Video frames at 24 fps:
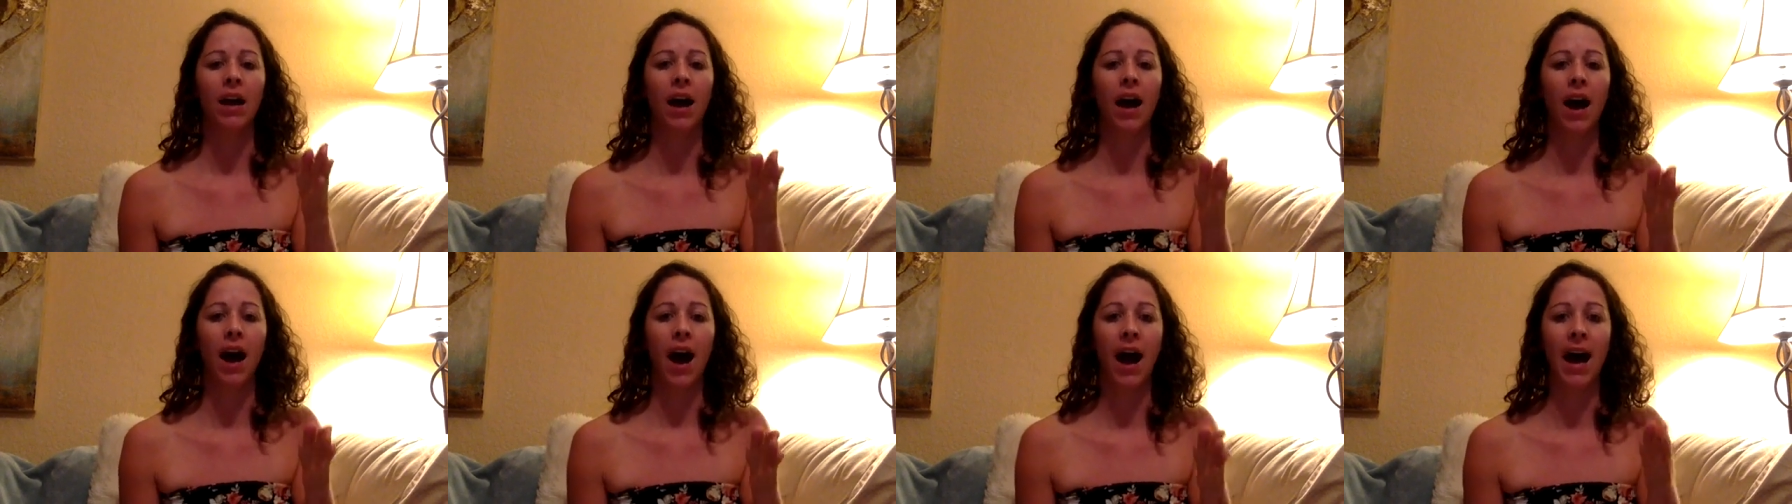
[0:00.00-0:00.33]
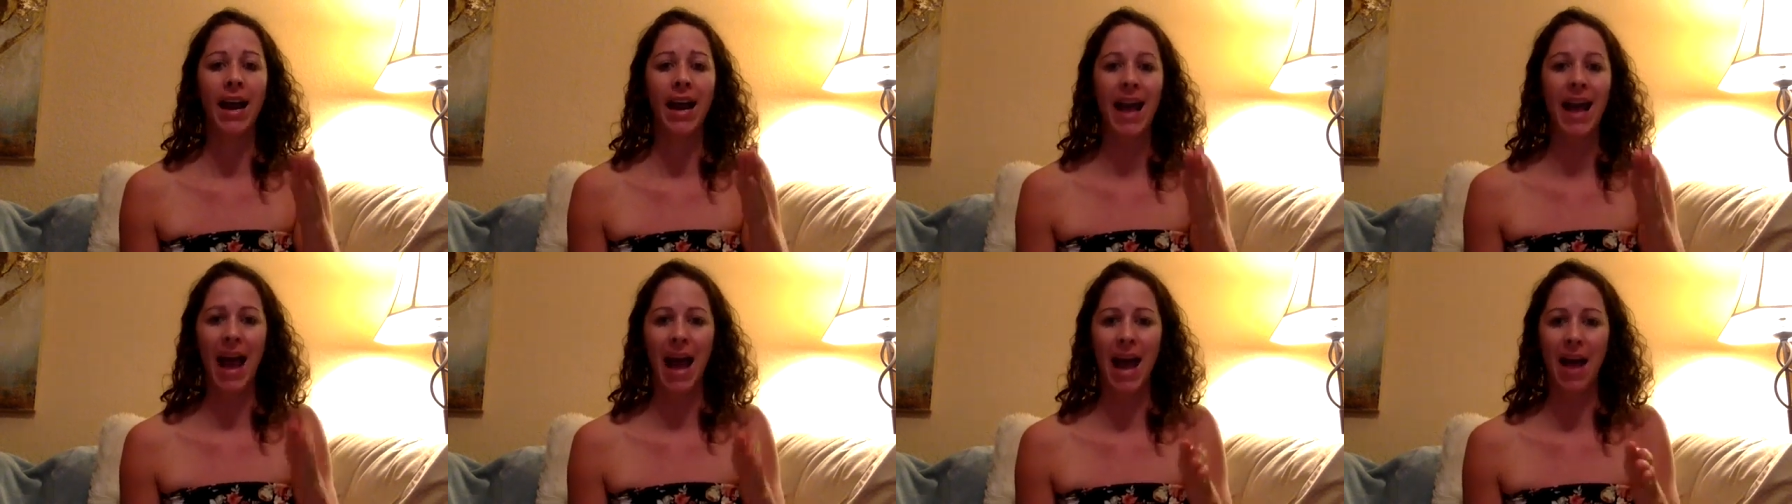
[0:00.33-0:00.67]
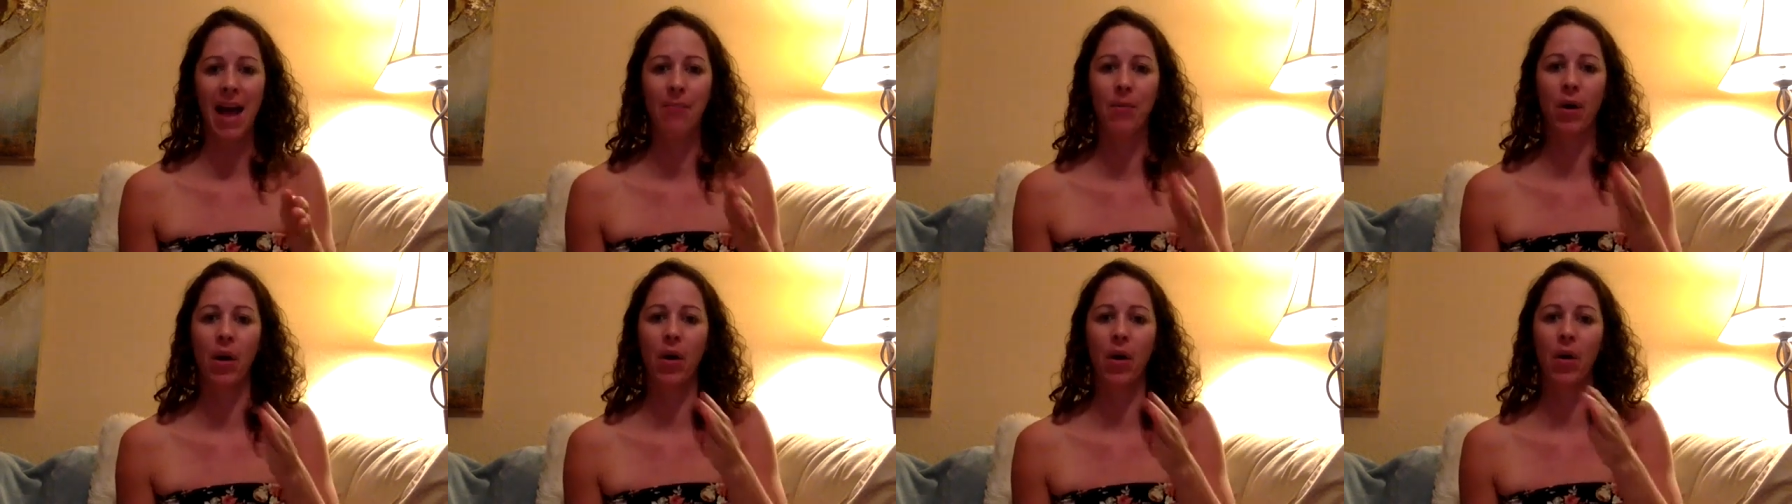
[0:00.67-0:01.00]
I
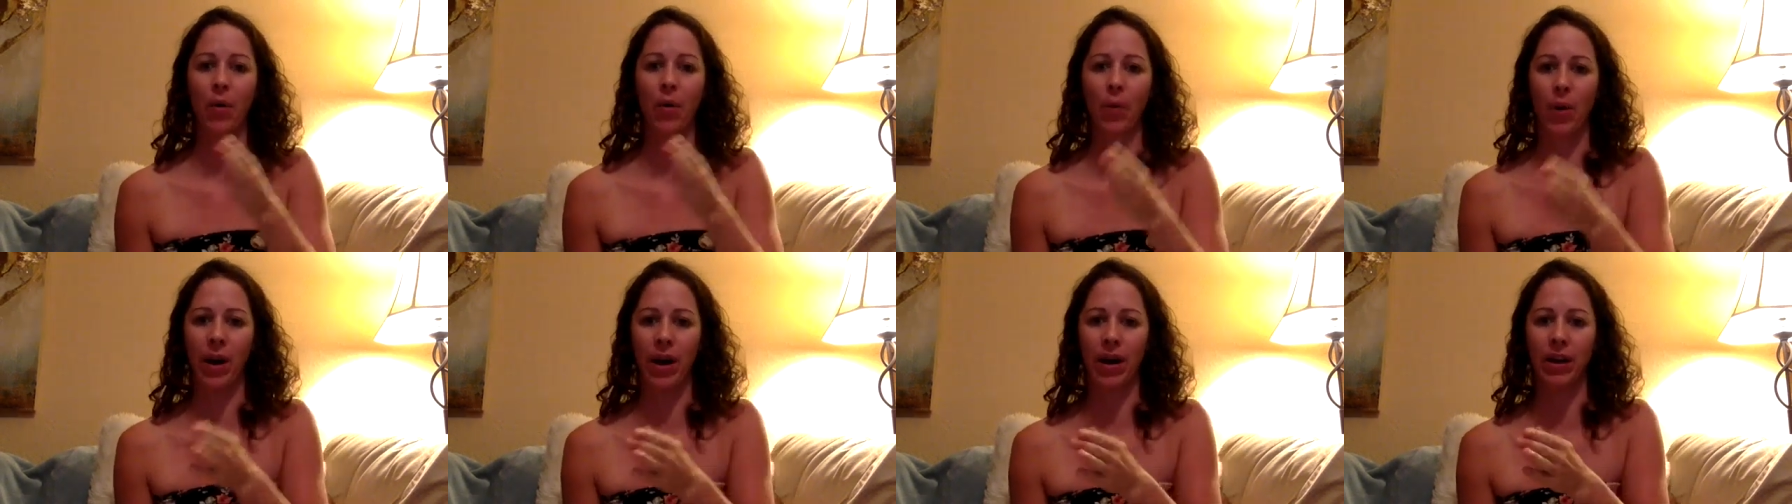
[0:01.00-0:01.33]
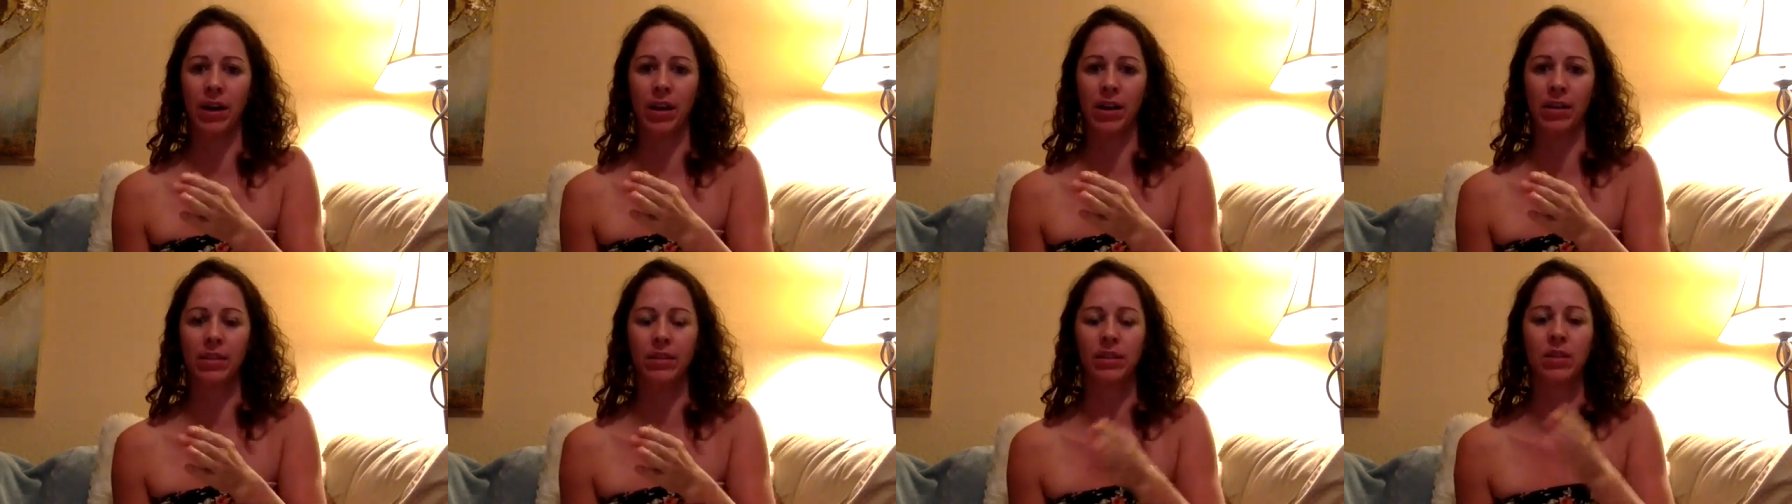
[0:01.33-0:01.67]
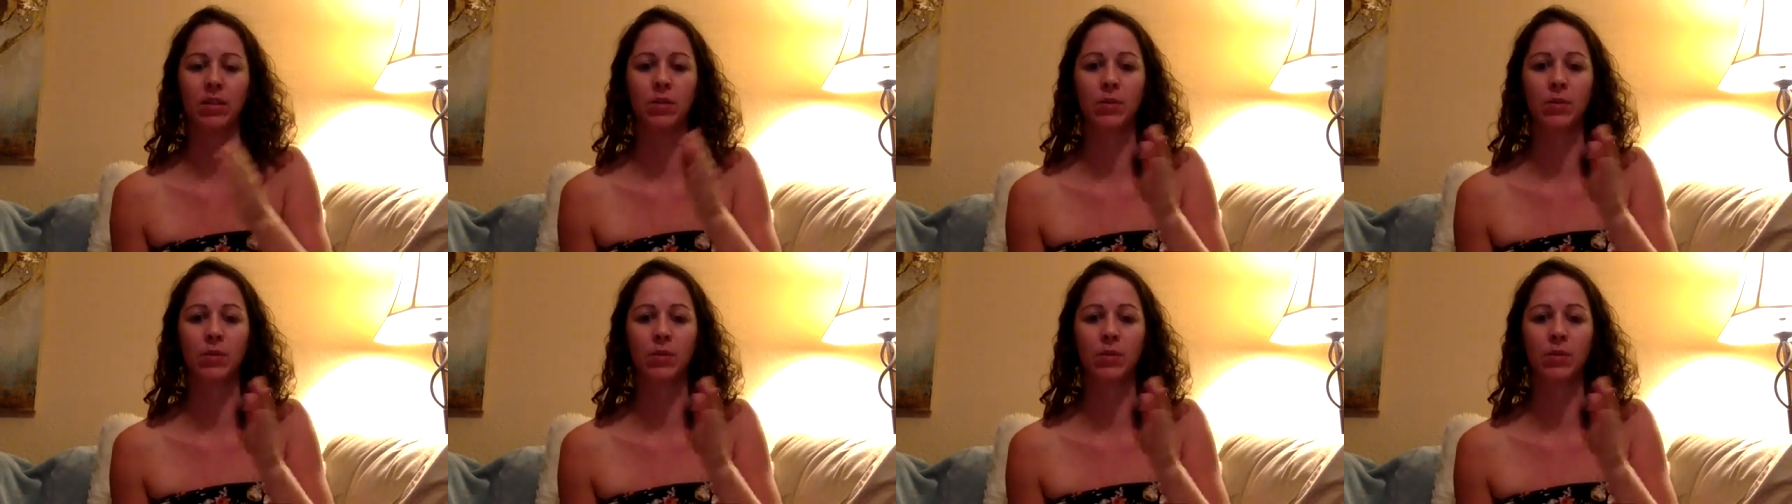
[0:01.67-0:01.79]
am awareness.